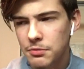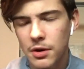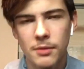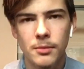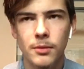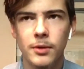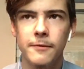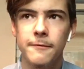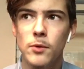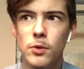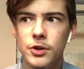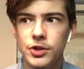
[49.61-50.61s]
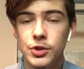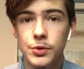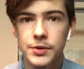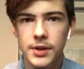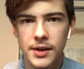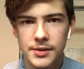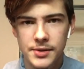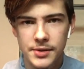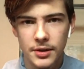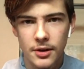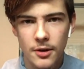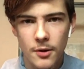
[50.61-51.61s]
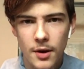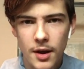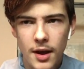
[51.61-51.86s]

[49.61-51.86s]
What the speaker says: probably 4 shoe sizes ago,